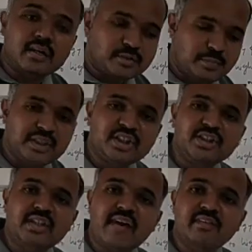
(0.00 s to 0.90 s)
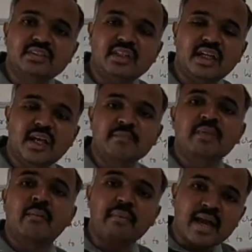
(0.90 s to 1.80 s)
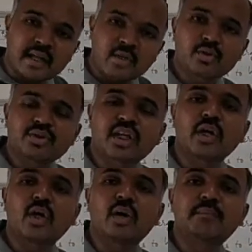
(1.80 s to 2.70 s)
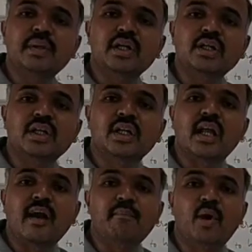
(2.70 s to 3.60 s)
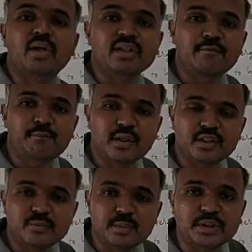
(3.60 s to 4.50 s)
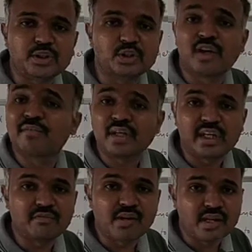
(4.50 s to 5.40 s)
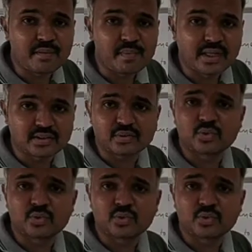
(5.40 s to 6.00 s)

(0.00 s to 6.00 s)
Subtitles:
species diversity by reducing competition among different species of invertebrates.